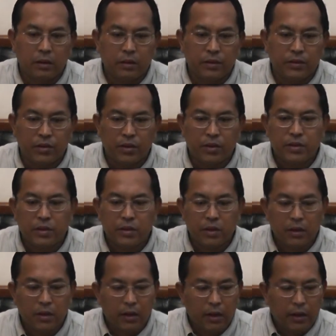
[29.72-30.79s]
desserts
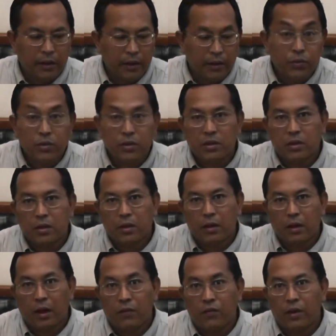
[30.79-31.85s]
that uses
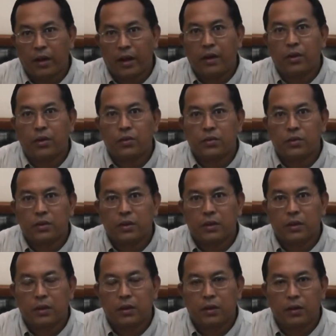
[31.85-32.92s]
avocados.
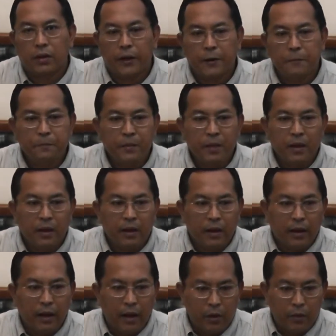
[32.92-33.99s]
Okay.
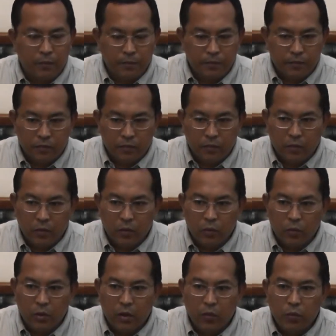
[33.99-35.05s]
Now,
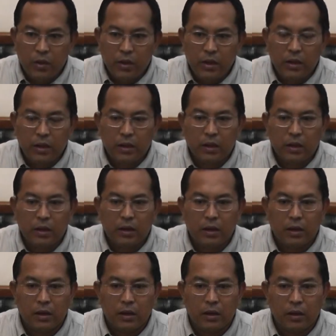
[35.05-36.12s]
what
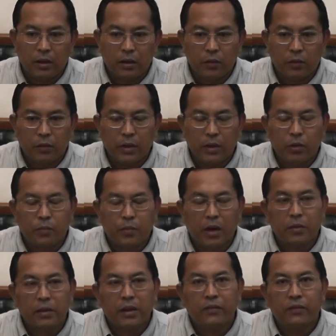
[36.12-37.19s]
you
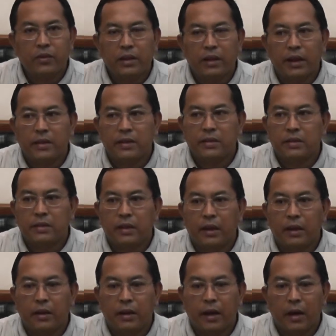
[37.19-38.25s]
probably have realized is
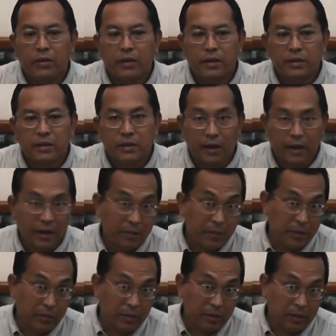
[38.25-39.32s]
that nowadays there's a lot of
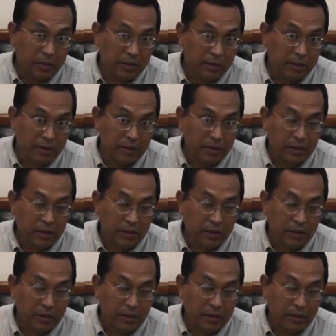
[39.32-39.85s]
people that